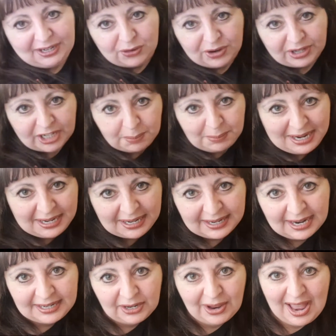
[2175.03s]
You're a comedian,
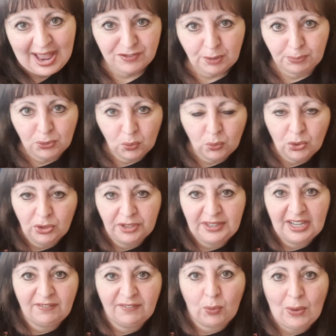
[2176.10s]
honey. I have to put wool in
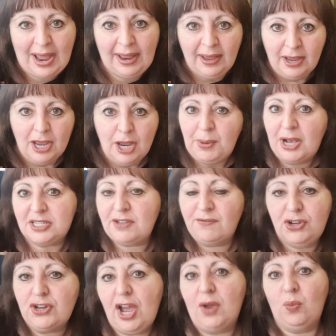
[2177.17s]
the giveaway because if
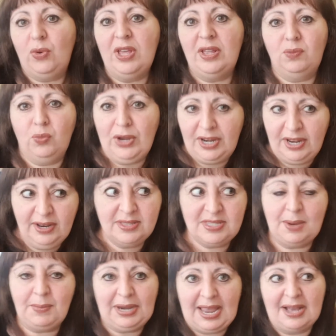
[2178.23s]
you don't win it and
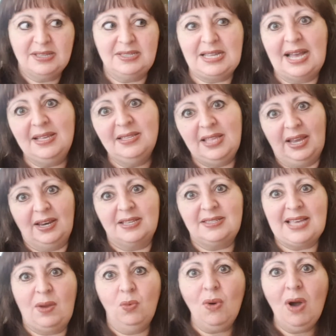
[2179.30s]
somebody else does, they're going to
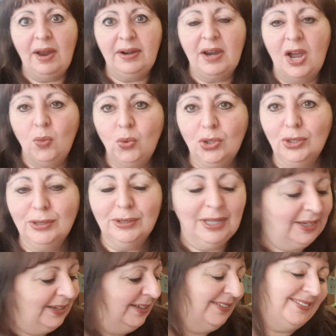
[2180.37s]
say, what? No wool?
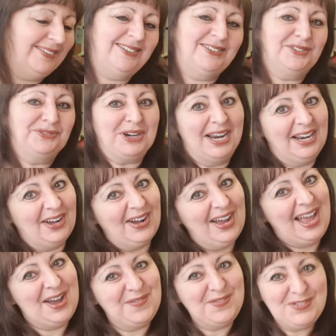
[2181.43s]
Oh, Franca, I
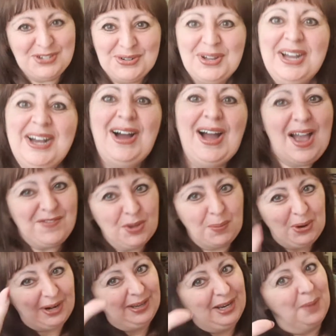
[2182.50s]
have to. I have to
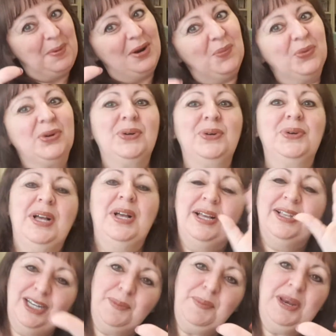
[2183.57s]
put a little bit of wool,
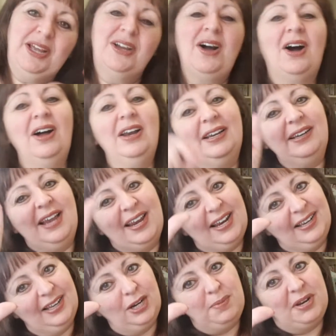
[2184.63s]
a little bit of cotton, and
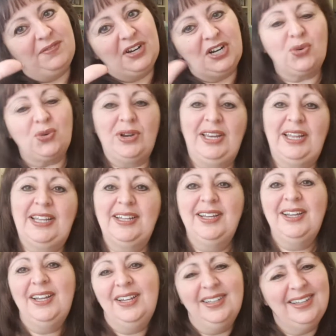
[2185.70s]
a little bit of acrylic.
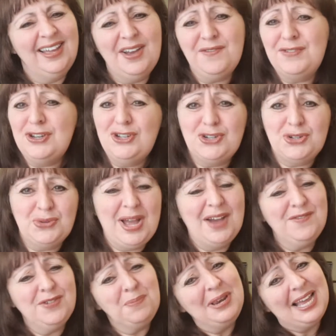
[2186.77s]
I have
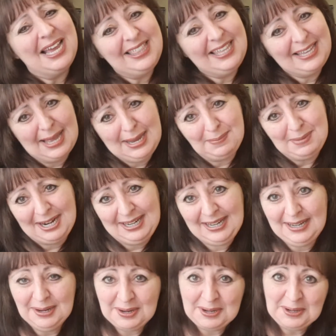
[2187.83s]
to play the game, honey.